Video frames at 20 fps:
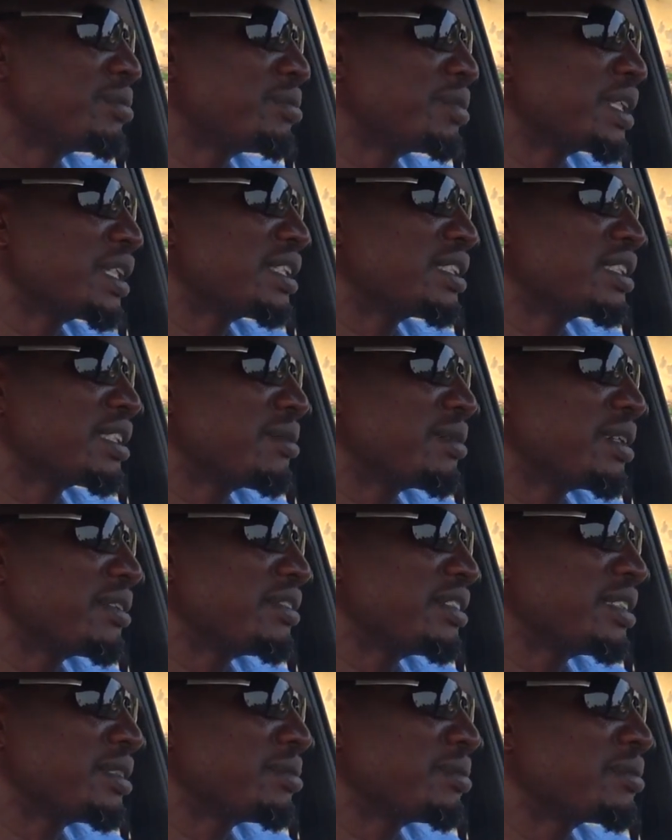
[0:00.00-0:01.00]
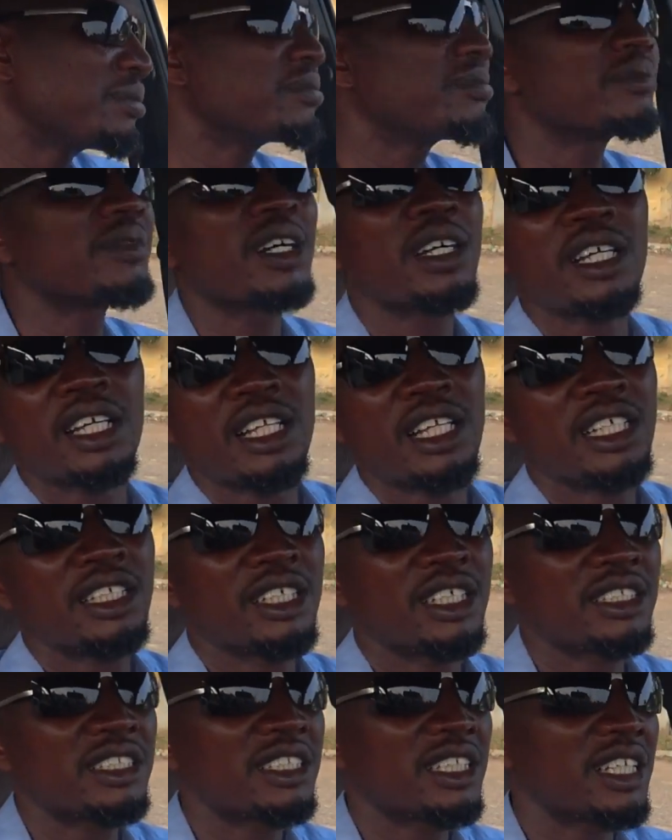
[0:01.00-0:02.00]
because some of these, okay, let's
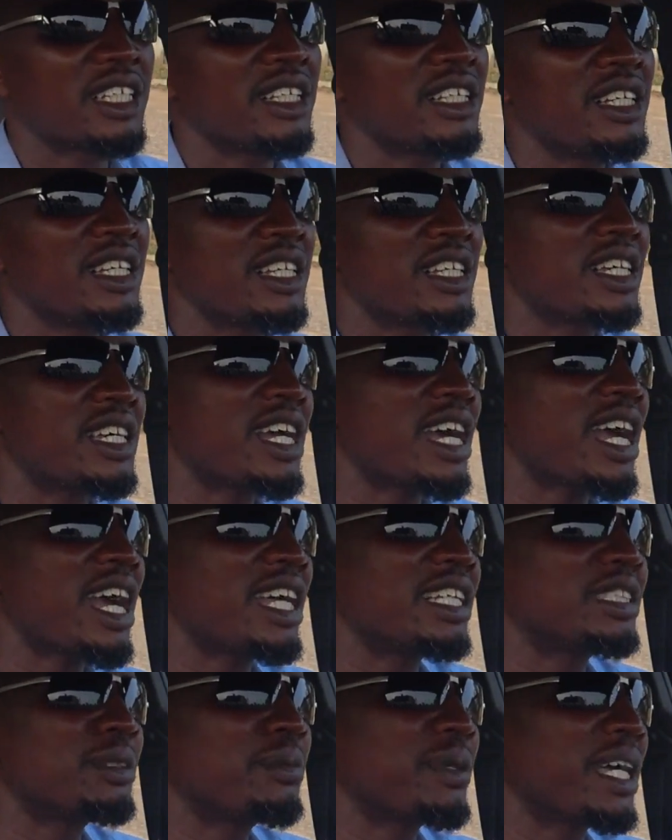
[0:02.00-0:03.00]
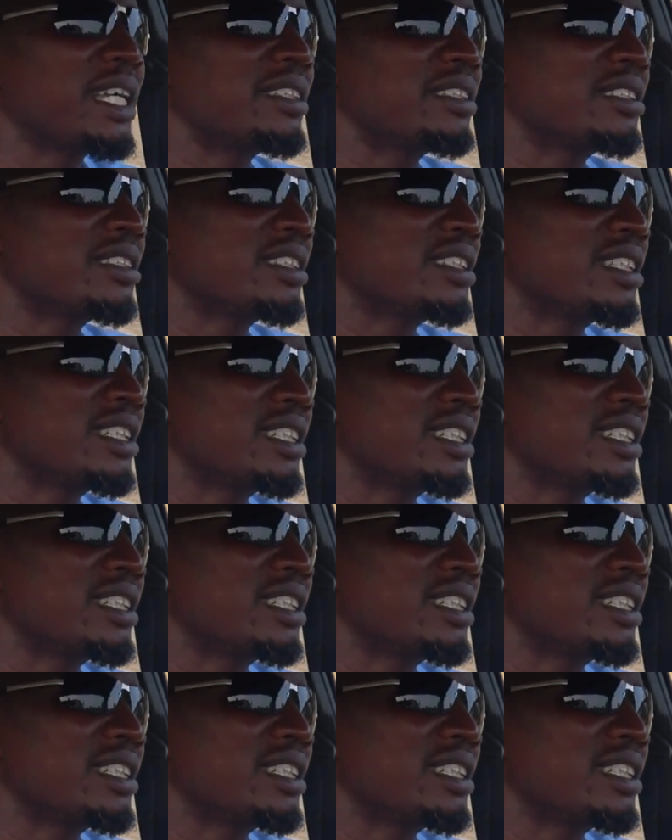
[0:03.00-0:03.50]
just say I spent